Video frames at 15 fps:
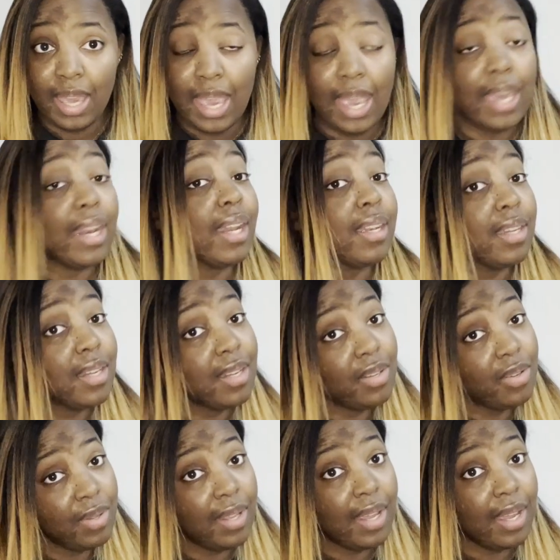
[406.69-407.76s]
And I did do
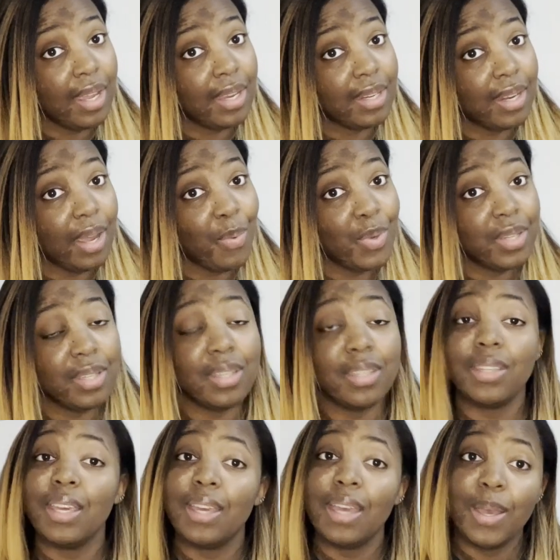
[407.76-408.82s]
that. I went to the
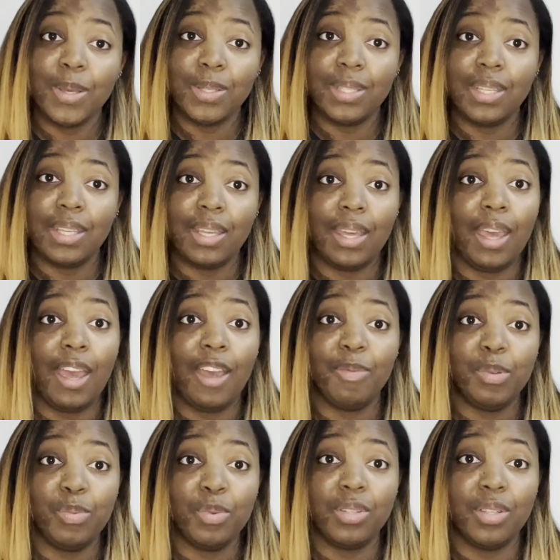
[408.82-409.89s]
steakhouse that I've been
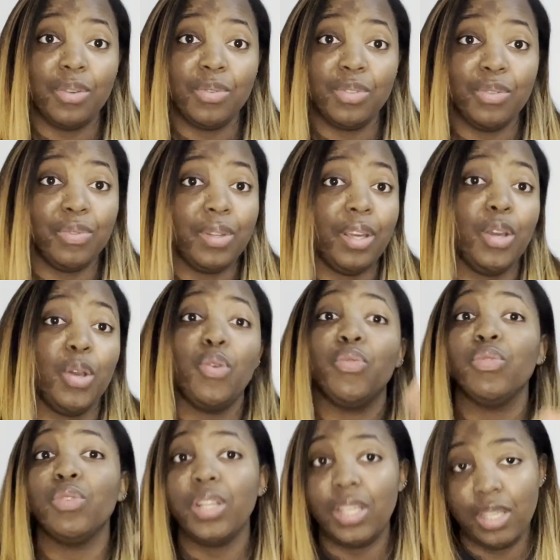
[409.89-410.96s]
wanting to go to for like over
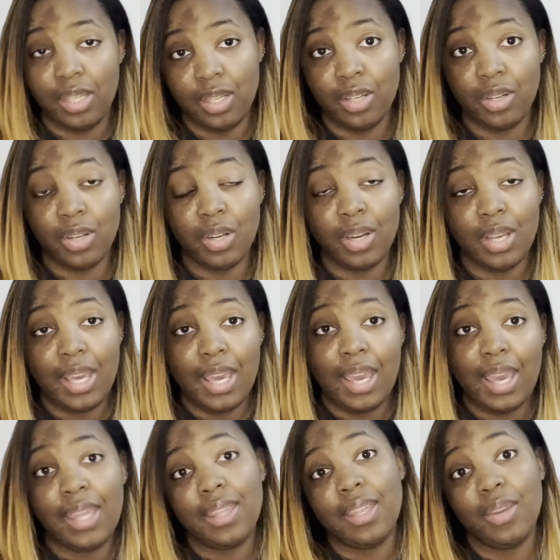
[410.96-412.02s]
a year.
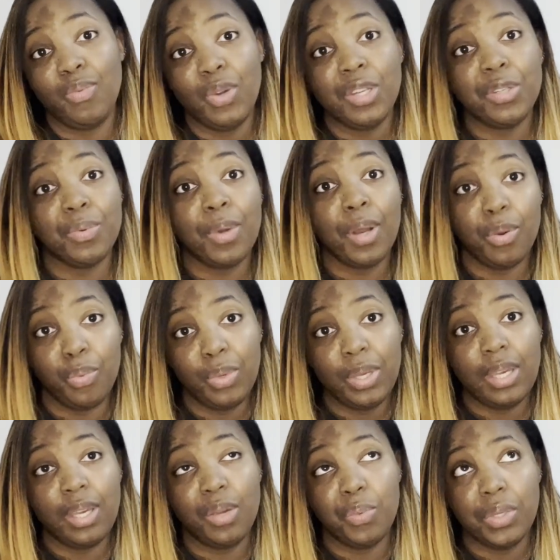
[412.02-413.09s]
And then restaurant
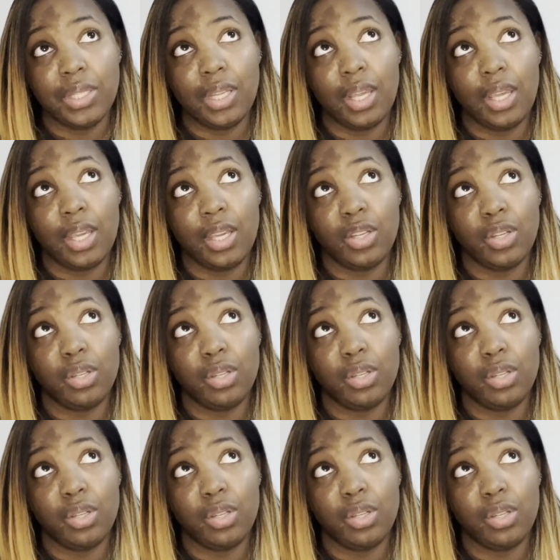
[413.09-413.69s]
week was like